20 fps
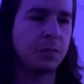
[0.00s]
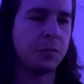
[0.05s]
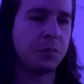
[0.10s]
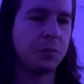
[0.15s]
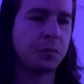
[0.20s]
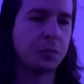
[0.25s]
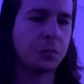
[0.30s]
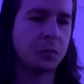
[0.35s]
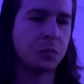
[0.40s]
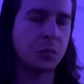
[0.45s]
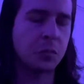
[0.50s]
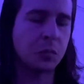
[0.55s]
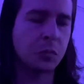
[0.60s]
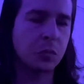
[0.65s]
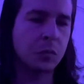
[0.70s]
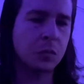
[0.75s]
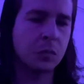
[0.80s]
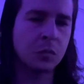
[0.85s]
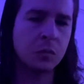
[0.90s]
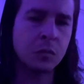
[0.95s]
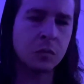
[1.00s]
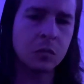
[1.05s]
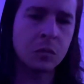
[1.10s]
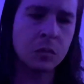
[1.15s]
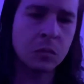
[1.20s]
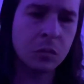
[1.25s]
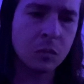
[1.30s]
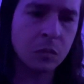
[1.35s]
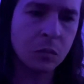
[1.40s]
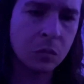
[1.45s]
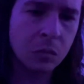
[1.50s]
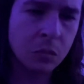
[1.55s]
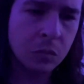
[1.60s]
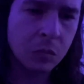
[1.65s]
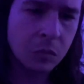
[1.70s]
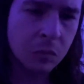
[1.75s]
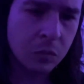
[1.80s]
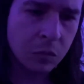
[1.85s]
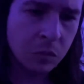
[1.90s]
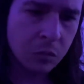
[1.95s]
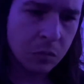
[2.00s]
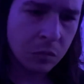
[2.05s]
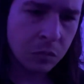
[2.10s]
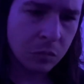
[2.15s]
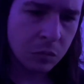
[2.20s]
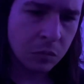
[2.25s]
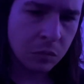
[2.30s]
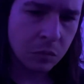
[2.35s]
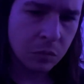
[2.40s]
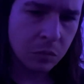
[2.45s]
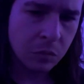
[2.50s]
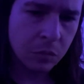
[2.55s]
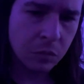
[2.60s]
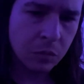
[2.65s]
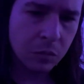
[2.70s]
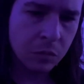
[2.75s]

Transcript: (no one is talking)